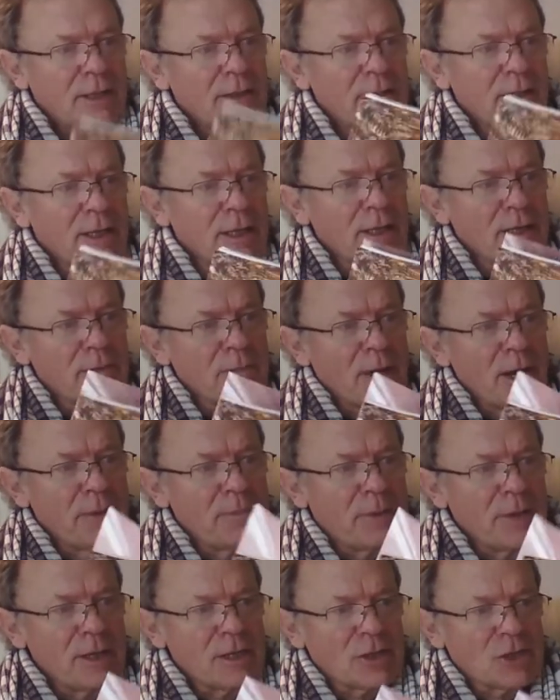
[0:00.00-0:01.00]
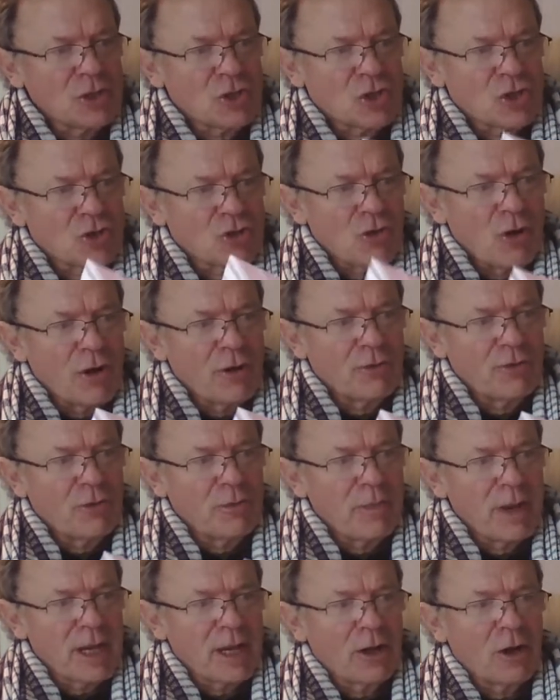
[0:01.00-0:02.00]
The end of my beak is strong for
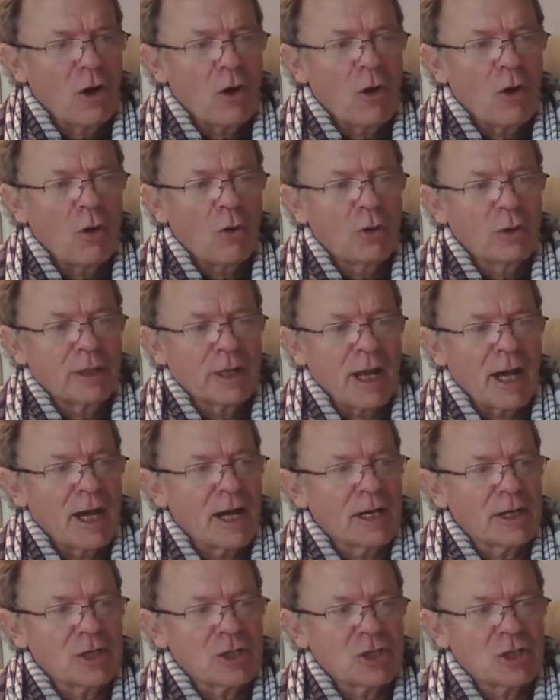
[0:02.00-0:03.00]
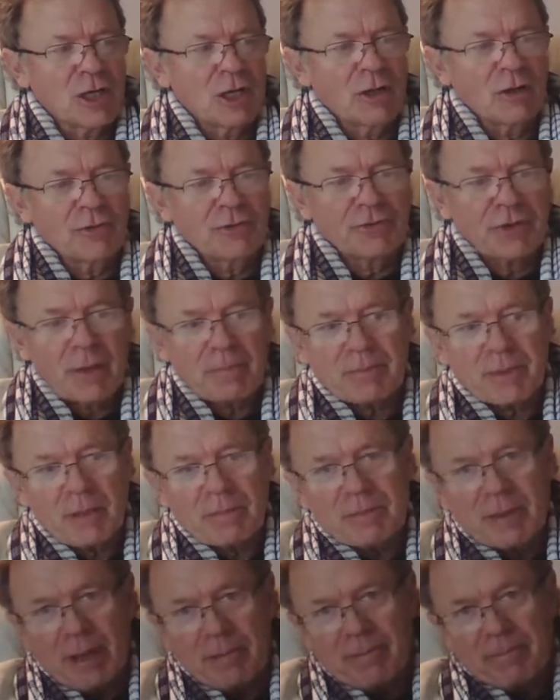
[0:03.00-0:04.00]
making a hole in a hard shell. Tap,
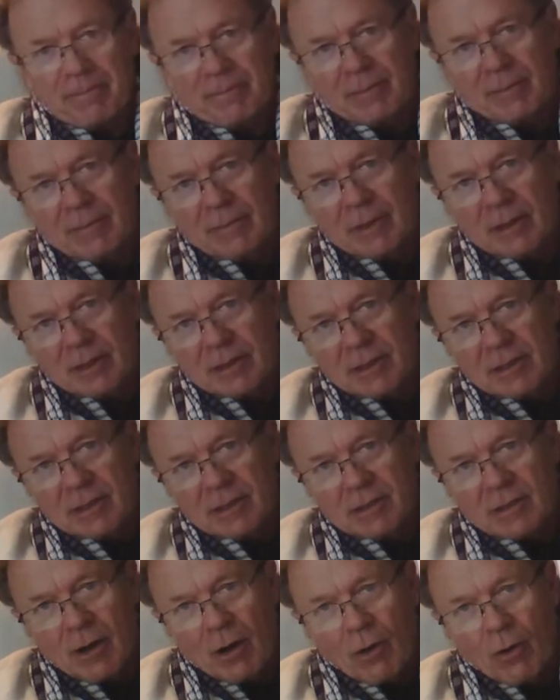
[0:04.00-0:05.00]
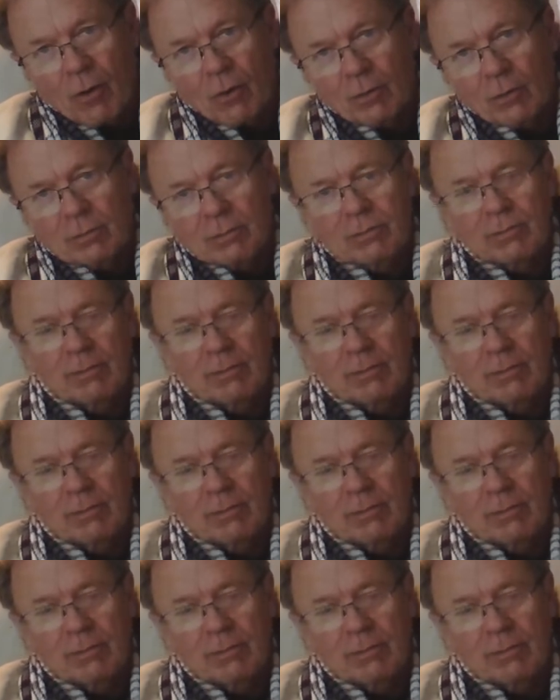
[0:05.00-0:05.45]
tap, tap. And there's the hole.